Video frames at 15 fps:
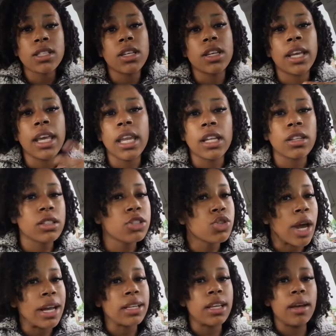to getting
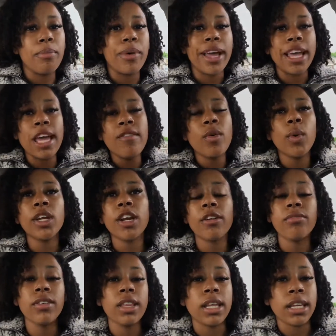distracted, but even when you're
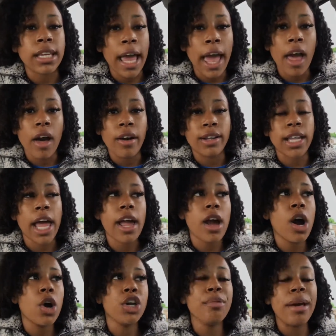feeling down, like,
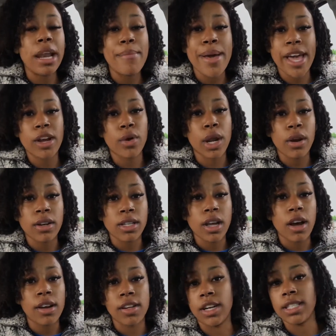oh, you made a bad grade
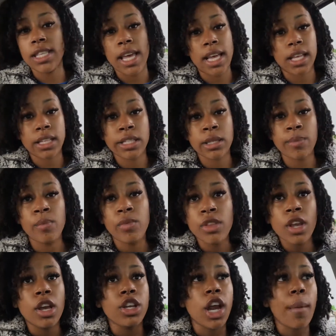on your test,
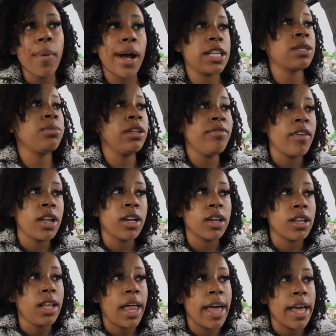you're possibly failing
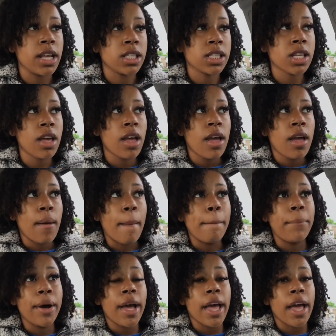the class,
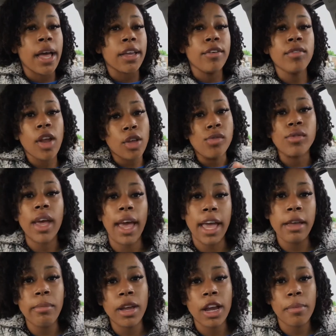but, you know, you
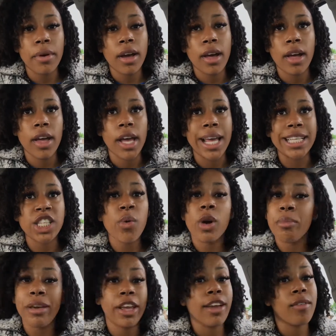came here because you
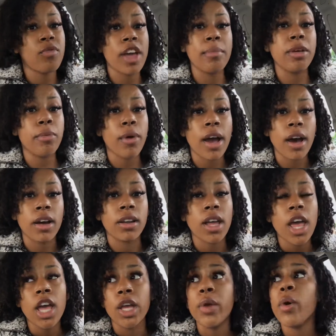want to make your family proud.
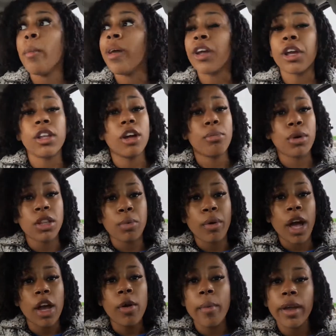You want to make your little brother
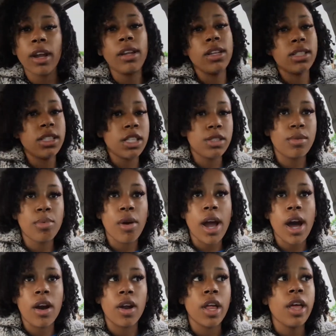proud. You want to make your little sister
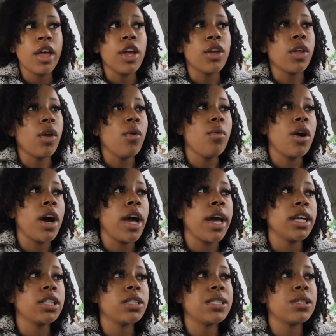proud. You
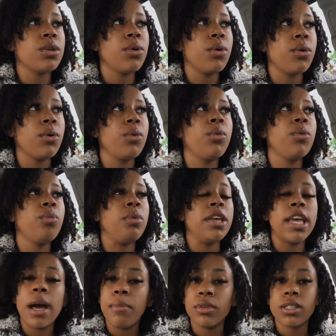want to
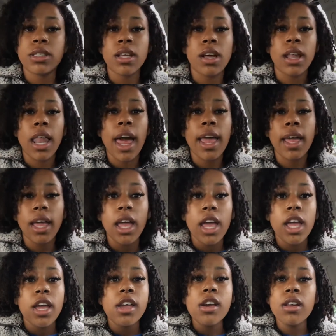be able to, like,
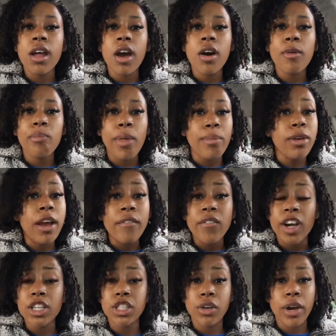you know, maybe you're a
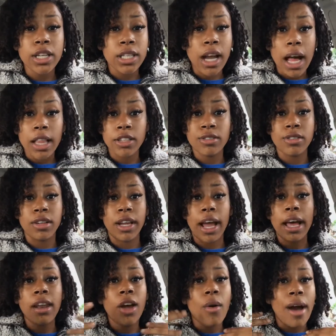first-generation college student.
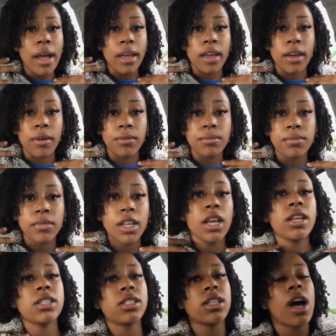I know I am.
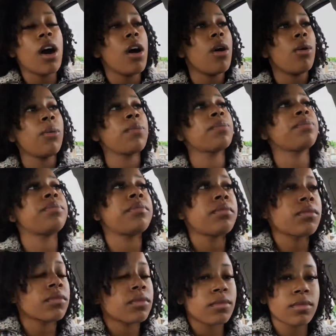So,
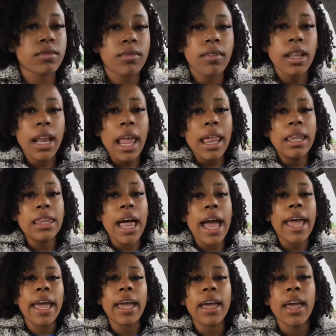
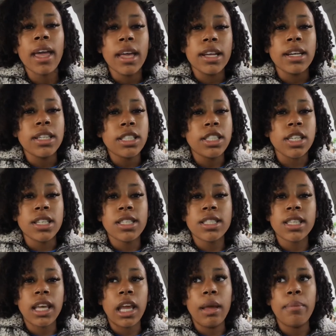like,
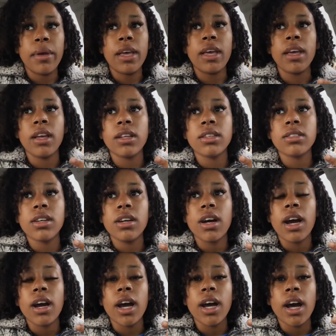just keeping
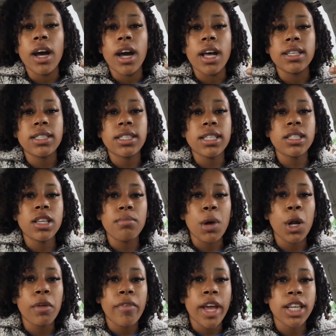a sense of
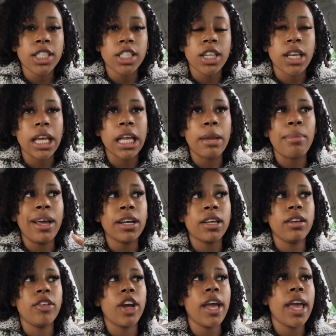motivation in the back
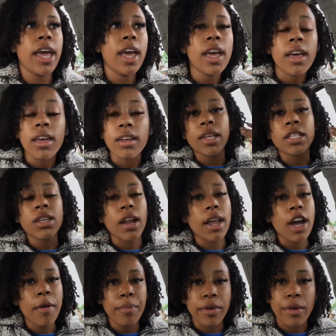of your head is going to
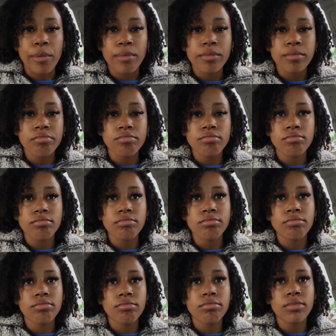help you,
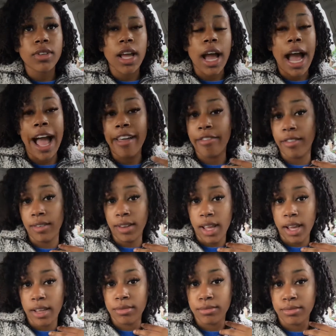I feel
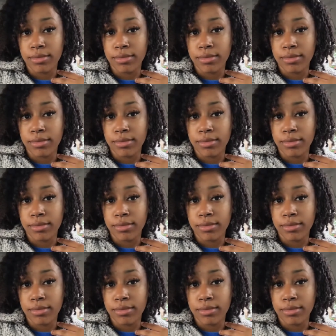like.